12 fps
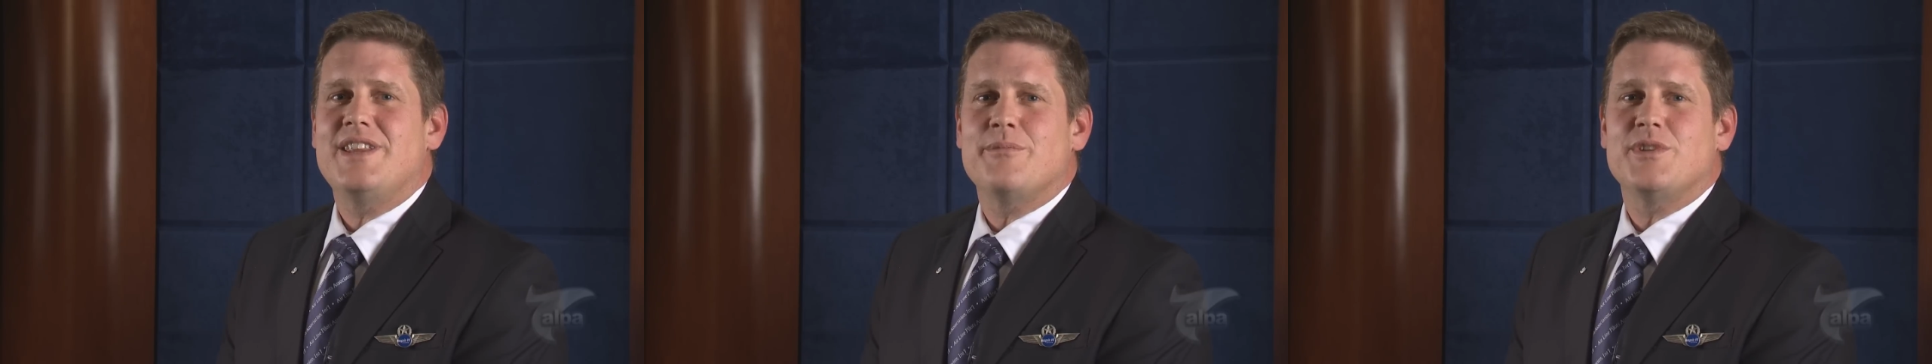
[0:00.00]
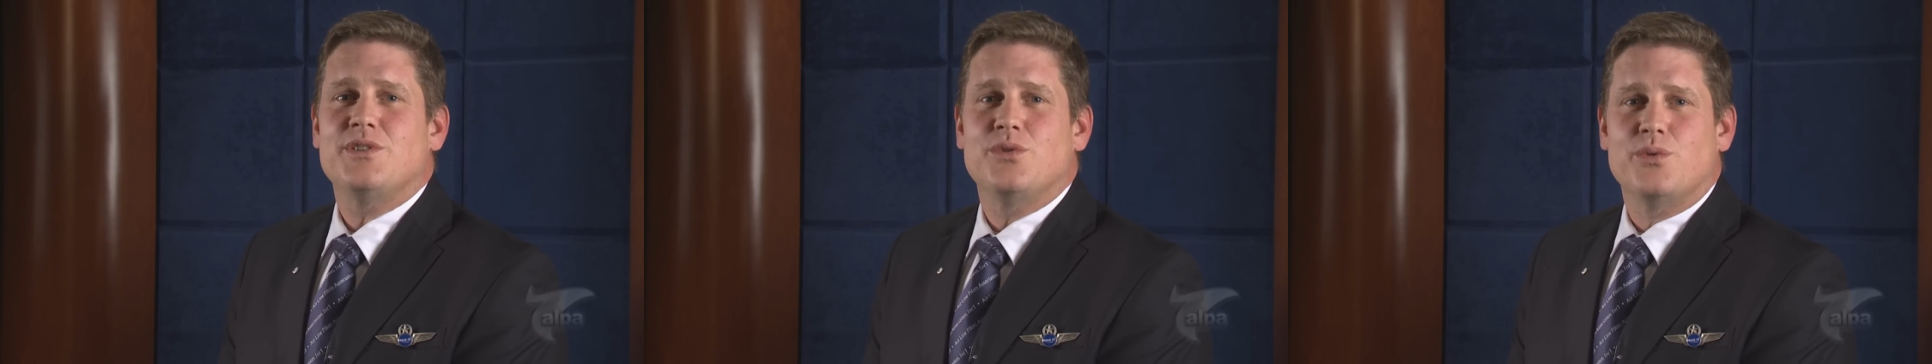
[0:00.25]

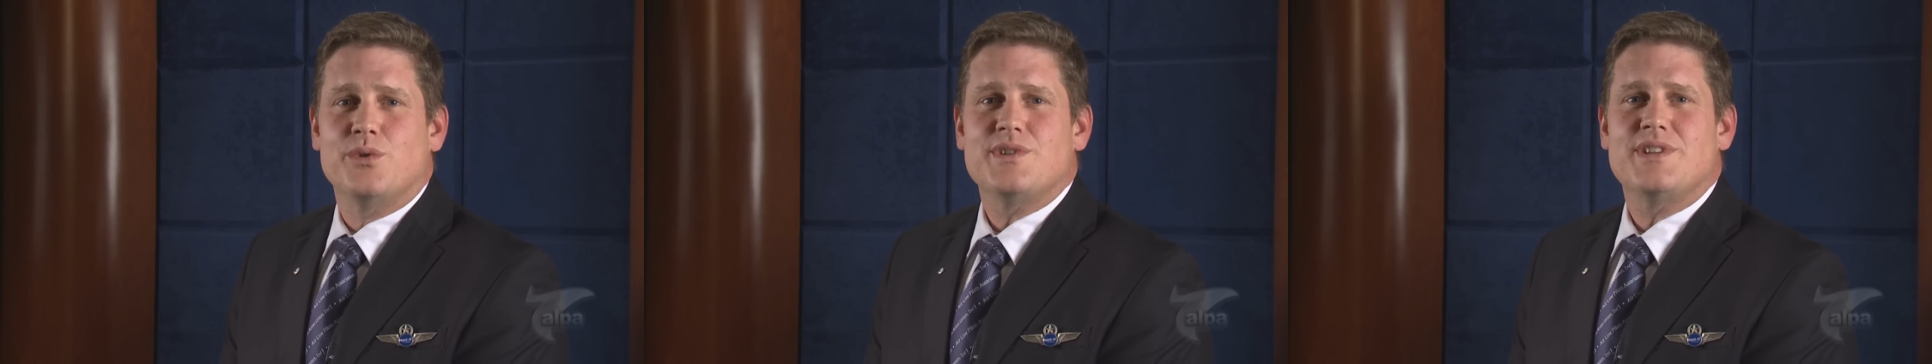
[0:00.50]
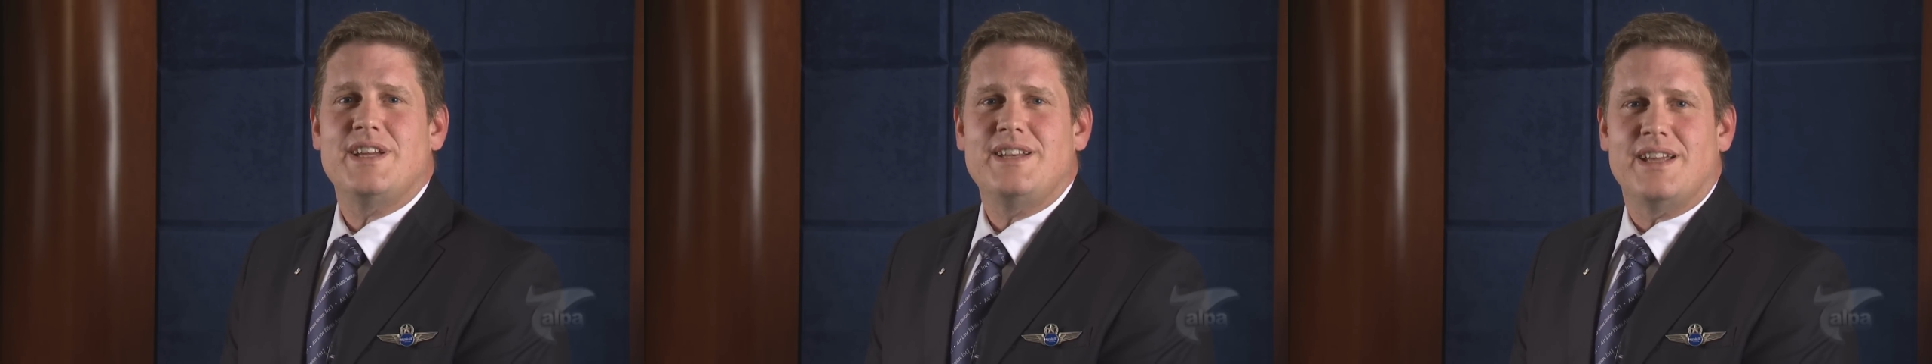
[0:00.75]
them the
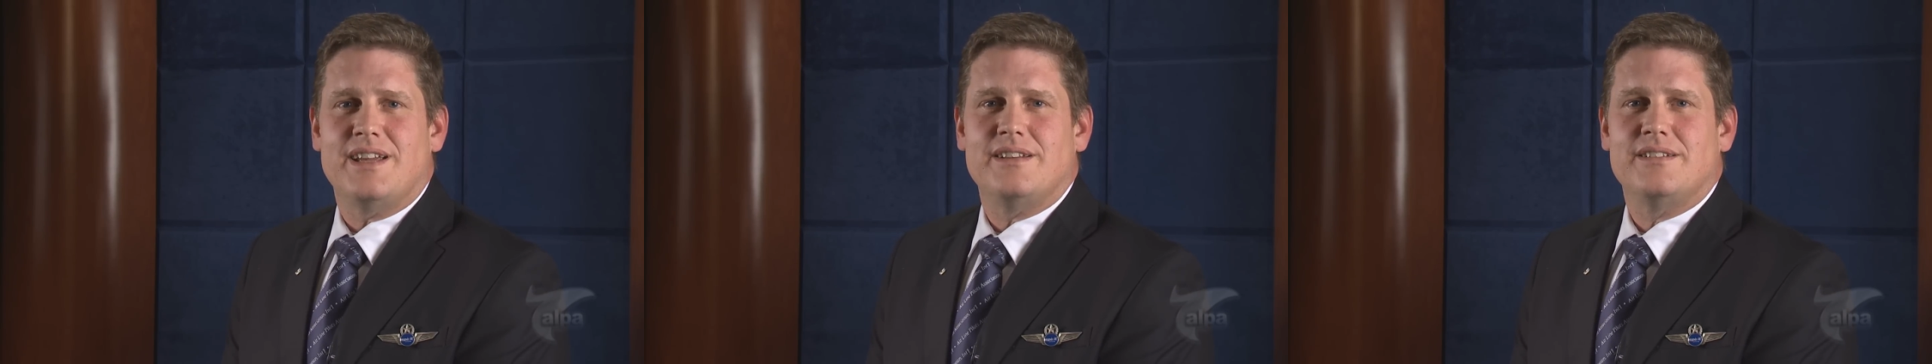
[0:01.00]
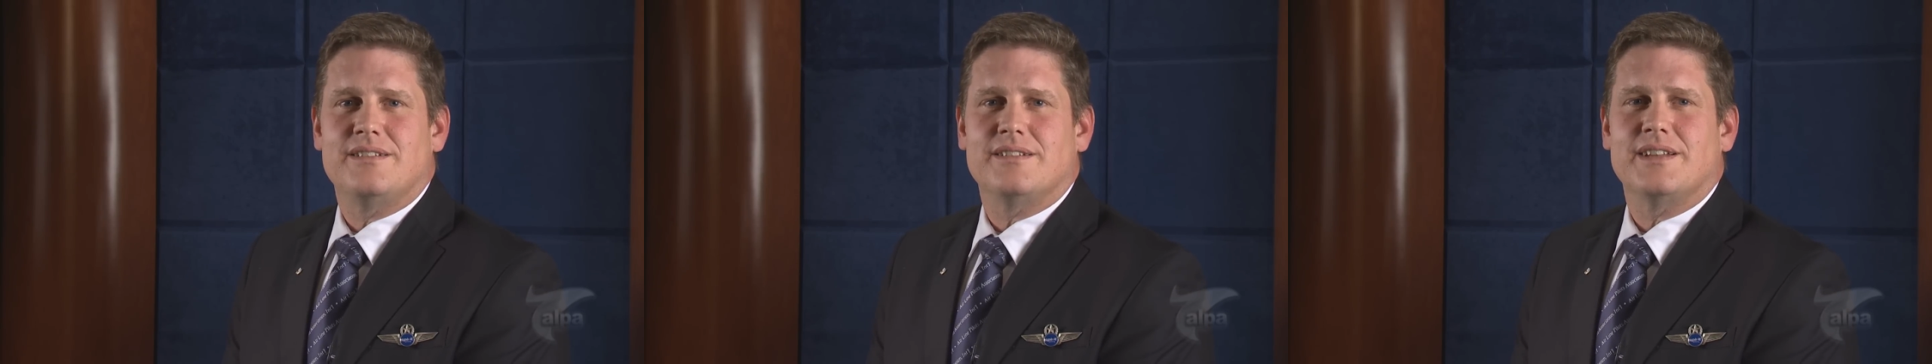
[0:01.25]
tools they
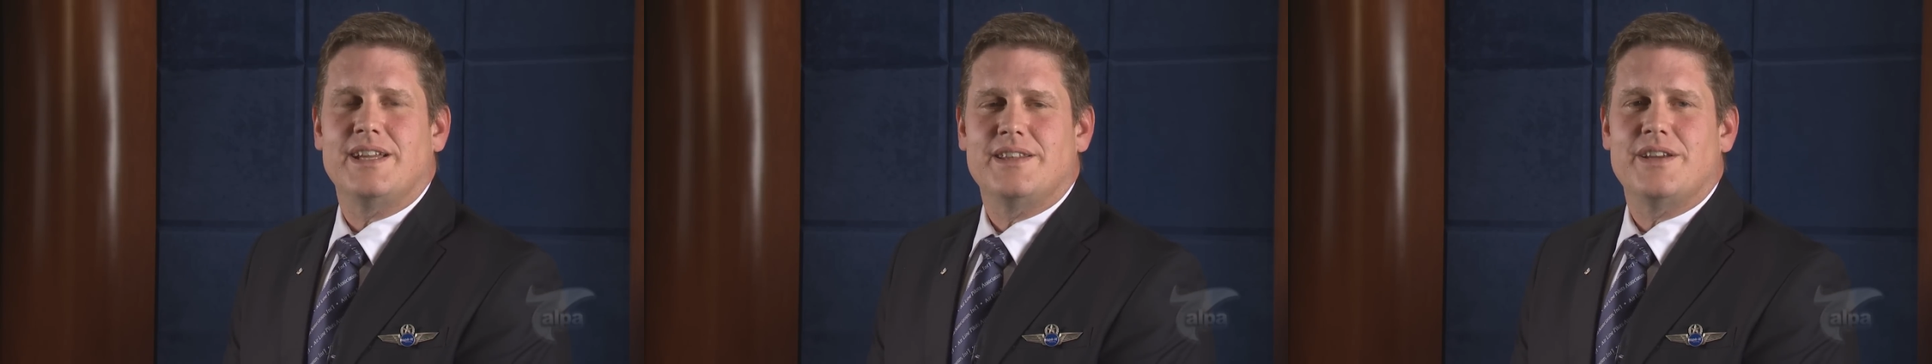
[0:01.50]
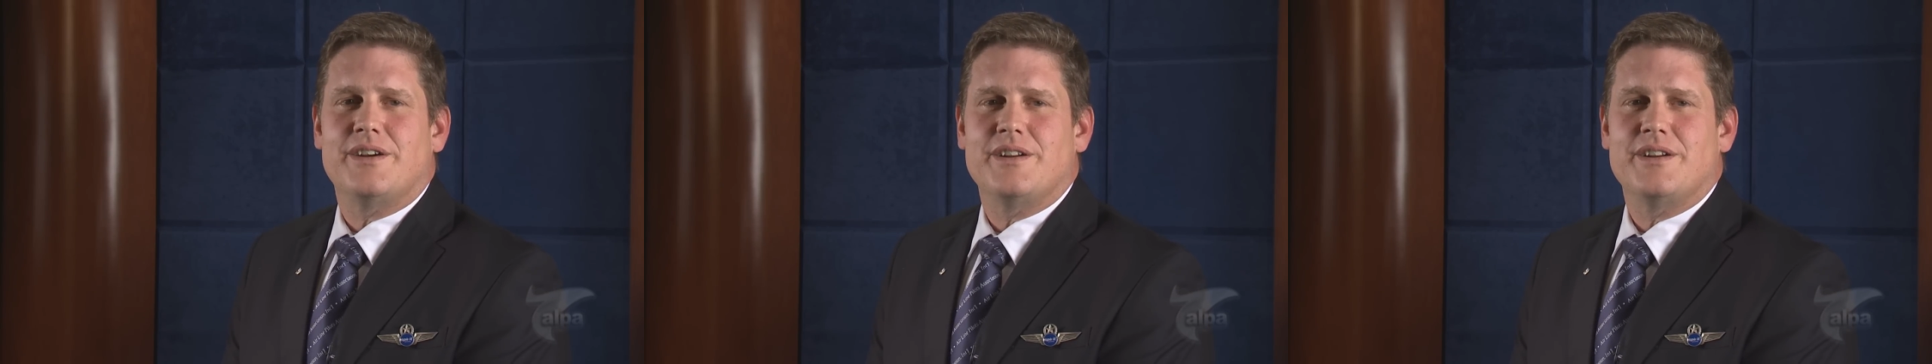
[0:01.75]
need to lead their